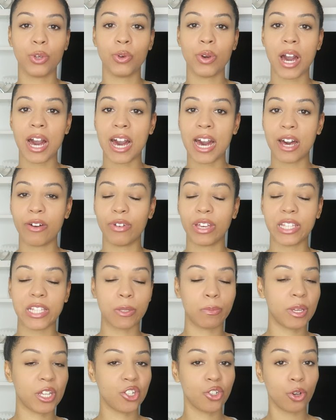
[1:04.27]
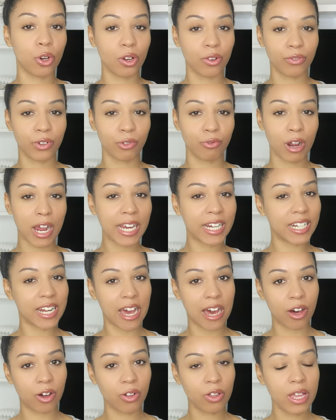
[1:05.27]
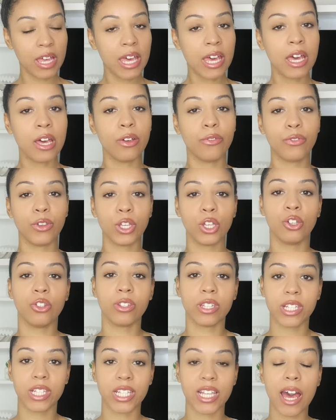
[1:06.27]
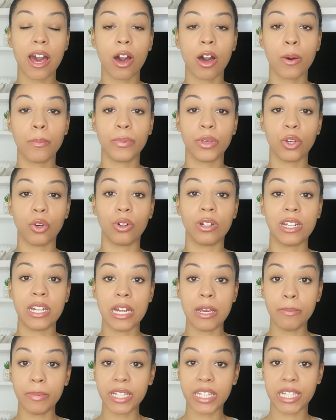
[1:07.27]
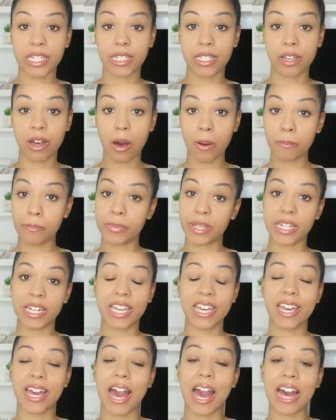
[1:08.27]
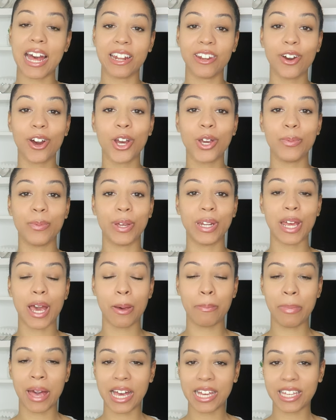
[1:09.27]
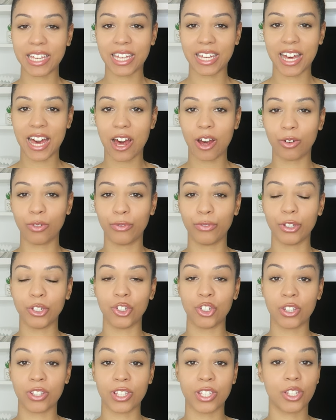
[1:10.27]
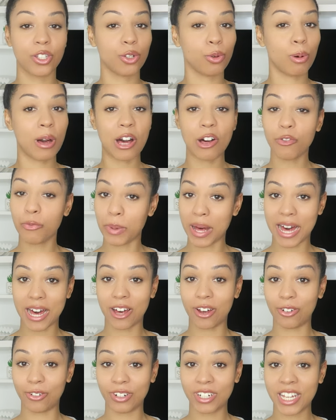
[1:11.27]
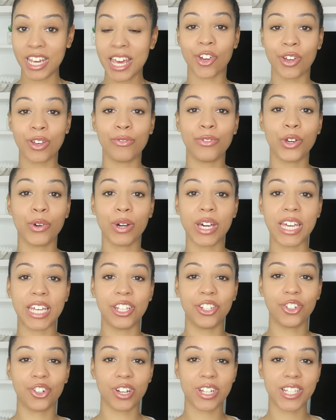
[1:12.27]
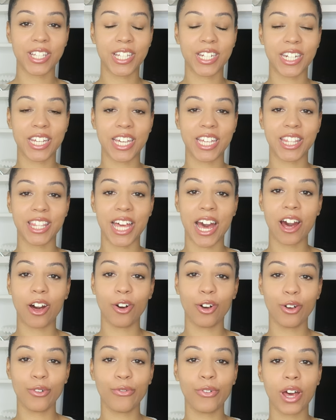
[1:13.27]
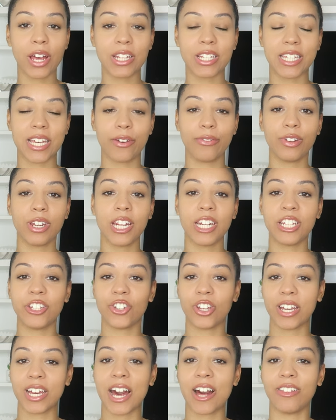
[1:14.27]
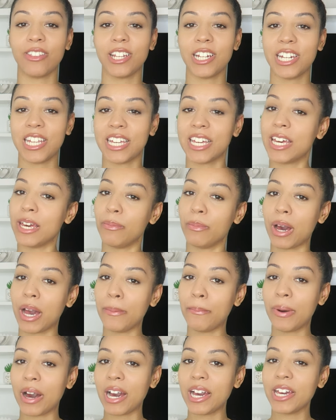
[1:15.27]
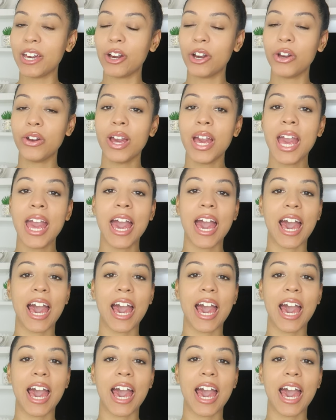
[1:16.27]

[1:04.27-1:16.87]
who have a special offer right now for you to set up your limited company and open a bank account for just £12. So, if you are interested in that offer, definitely check out the link in my bio